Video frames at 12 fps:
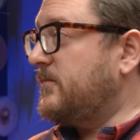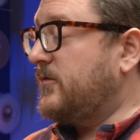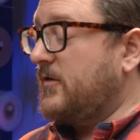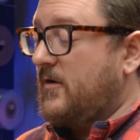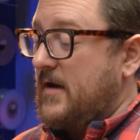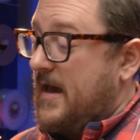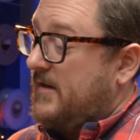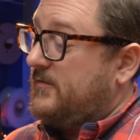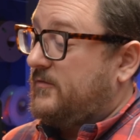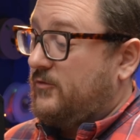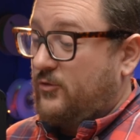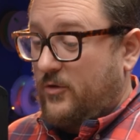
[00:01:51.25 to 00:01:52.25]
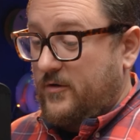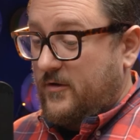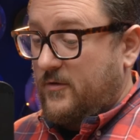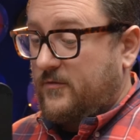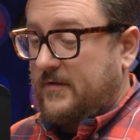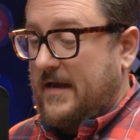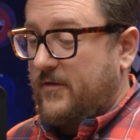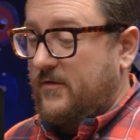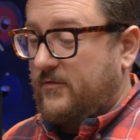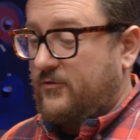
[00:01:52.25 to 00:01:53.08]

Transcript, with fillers: So as Jordan goes down this